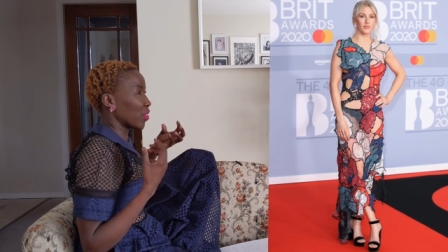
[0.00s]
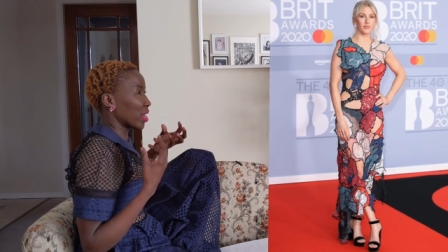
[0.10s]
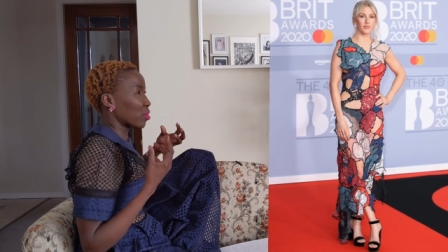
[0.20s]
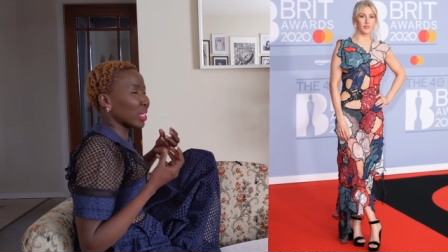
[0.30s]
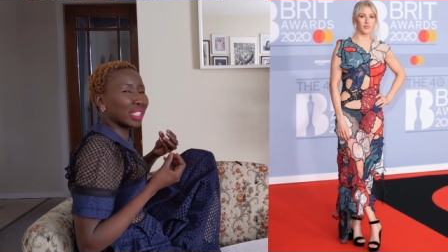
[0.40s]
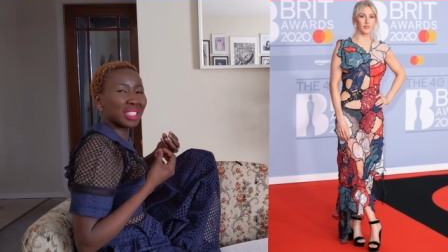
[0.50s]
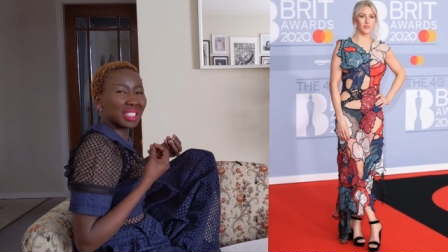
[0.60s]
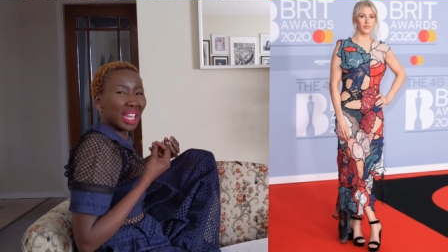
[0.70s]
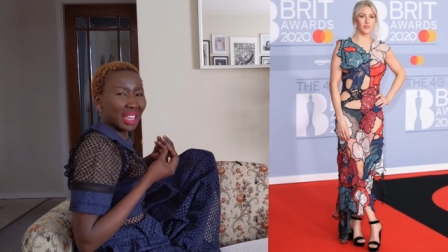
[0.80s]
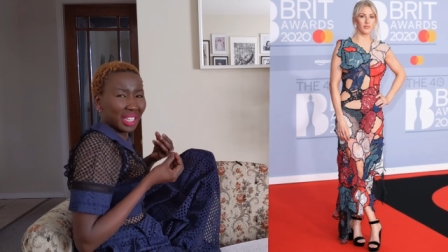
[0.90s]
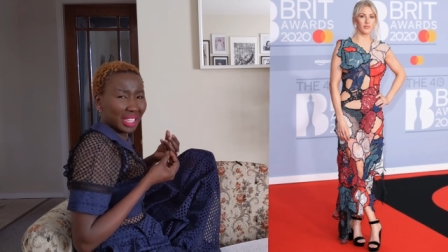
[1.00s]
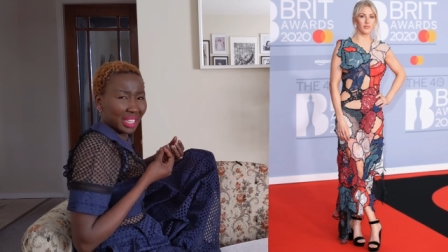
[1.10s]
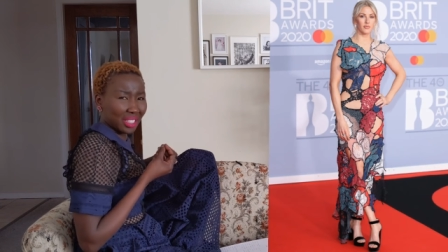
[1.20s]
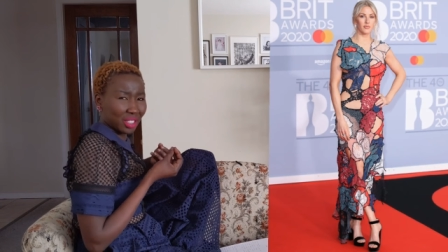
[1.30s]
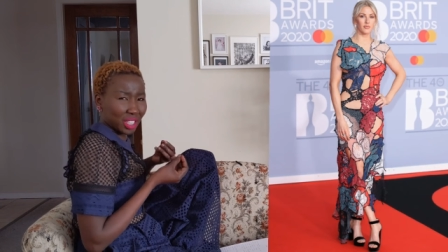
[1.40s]
very
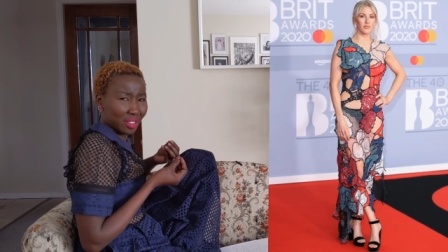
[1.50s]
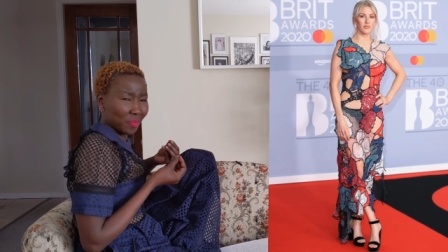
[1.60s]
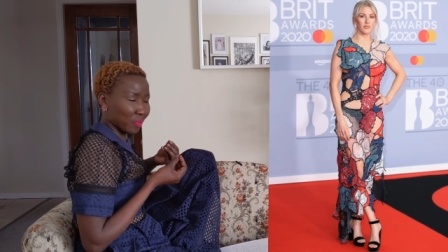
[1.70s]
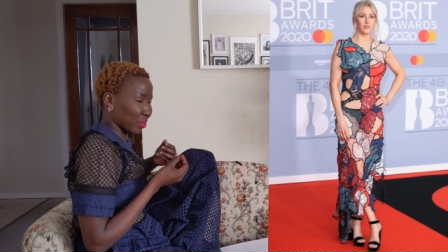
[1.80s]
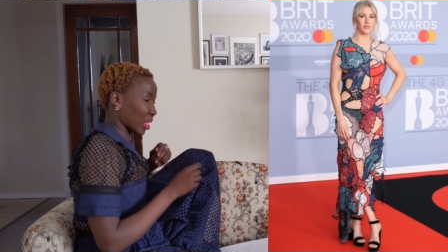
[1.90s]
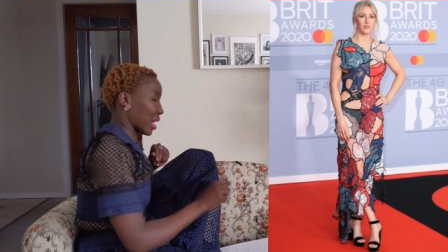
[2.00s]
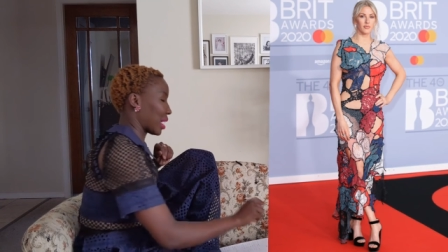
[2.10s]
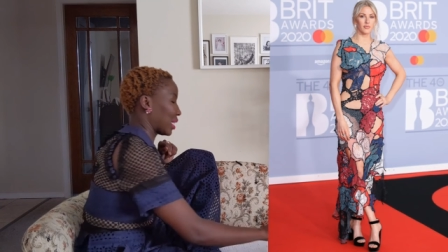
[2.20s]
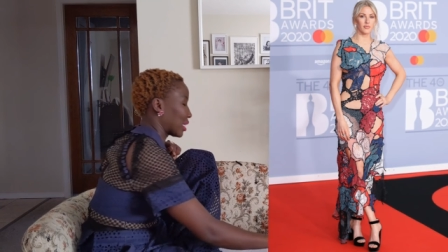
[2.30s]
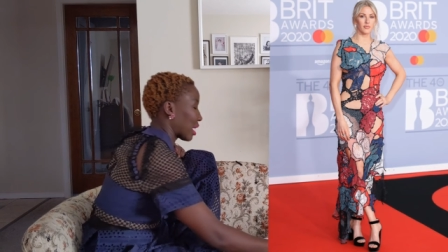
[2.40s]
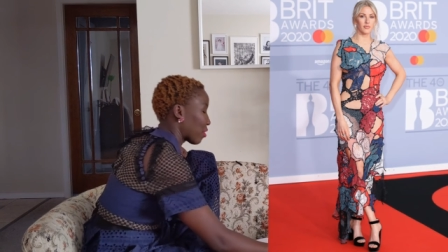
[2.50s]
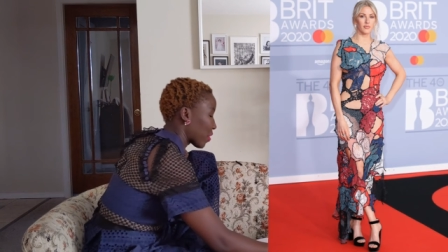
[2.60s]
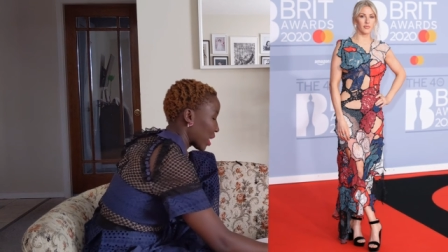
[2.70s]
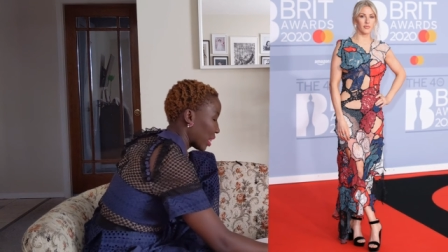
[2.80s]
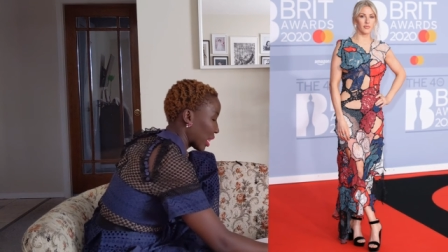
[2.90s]
delicate, and I
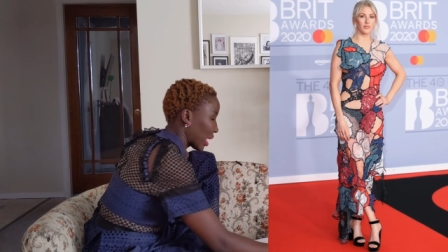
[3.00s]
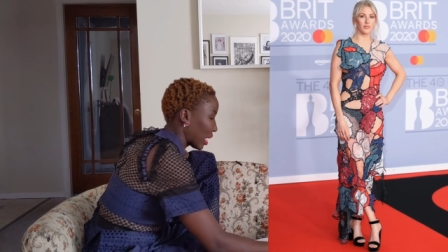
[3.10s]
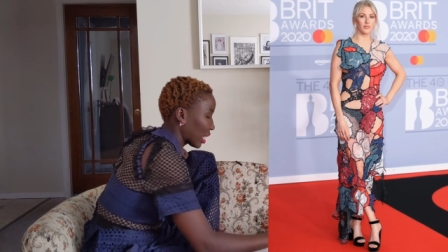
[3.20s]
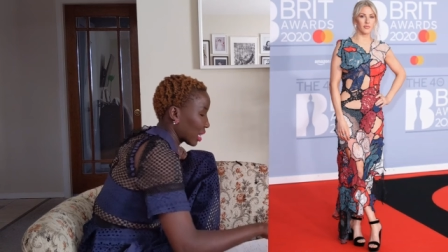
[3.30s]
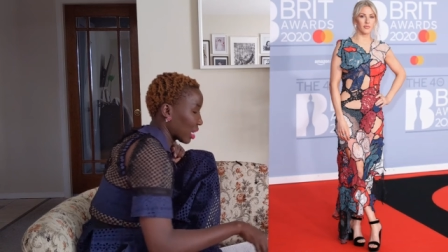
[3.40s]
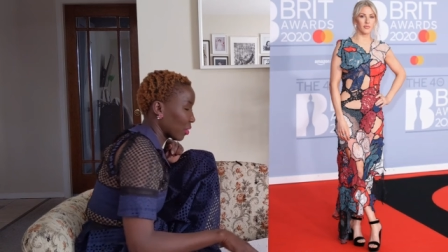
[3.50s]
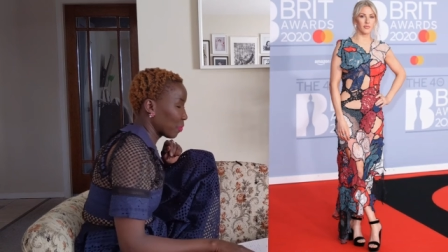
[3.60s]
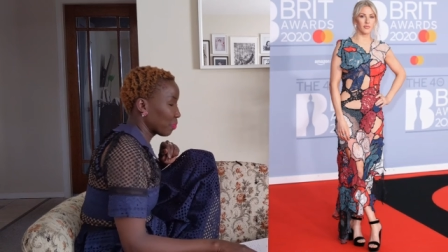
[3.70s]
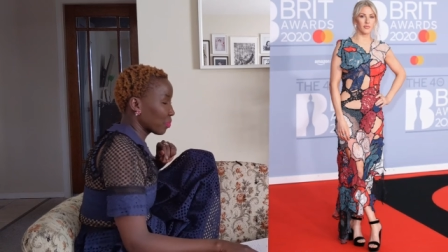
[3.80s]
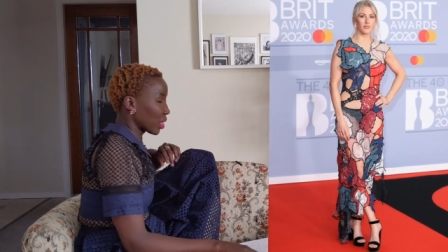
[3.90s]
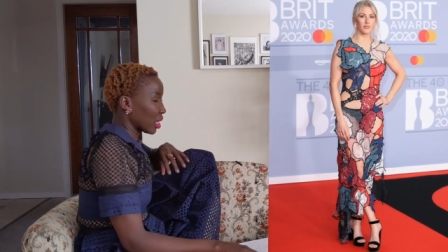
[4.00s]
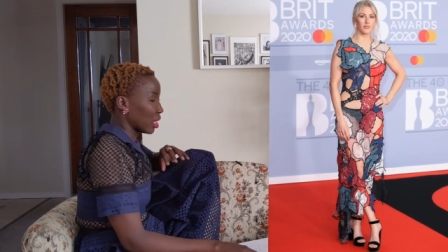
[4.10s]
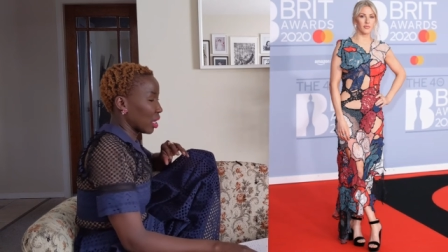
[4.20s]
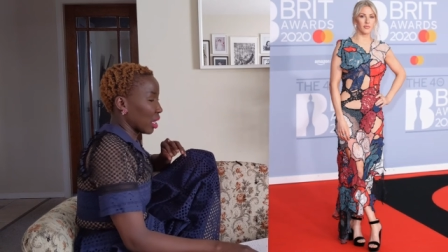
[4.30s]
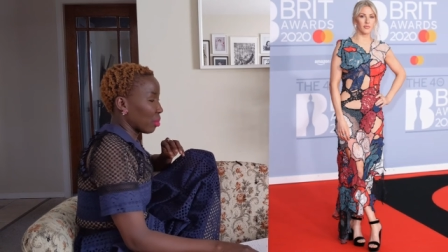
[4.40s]
felt like
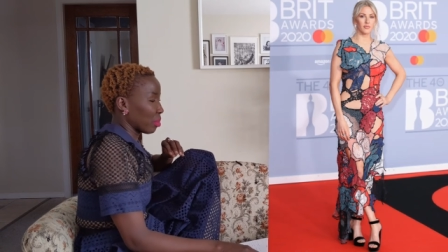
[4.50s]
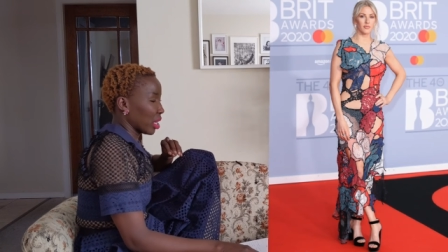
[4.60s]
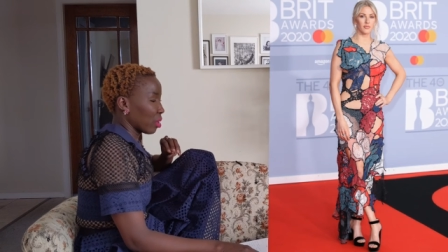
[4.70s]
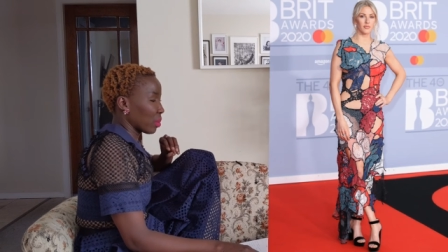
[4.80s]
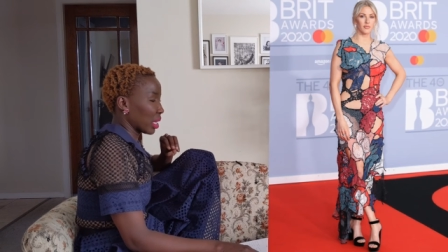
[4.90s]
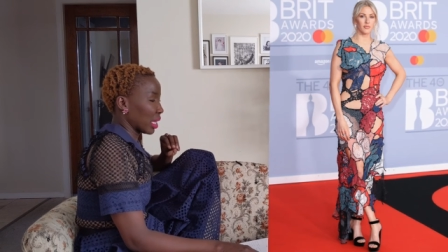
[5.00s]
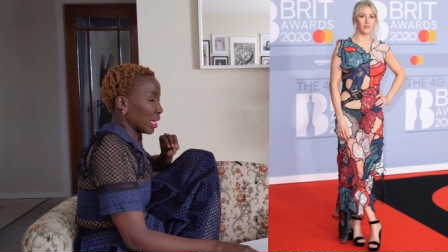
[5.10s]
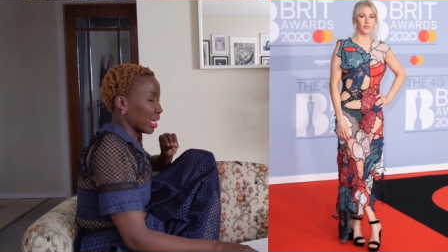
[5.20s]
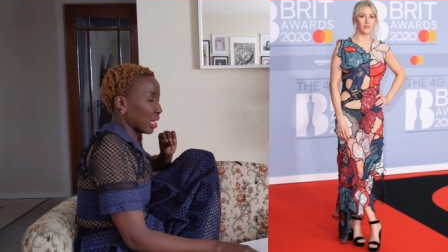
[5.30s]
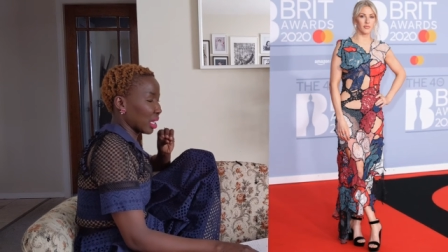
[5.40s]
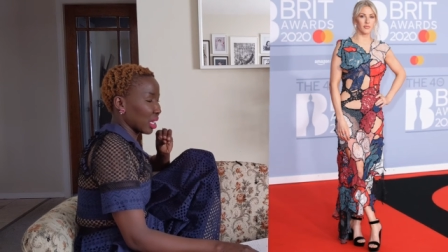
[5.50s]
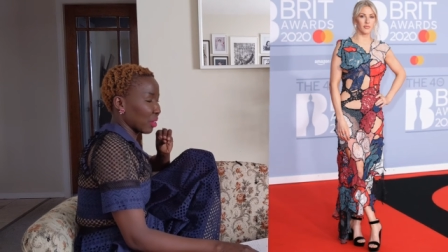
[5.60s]
maybe, like,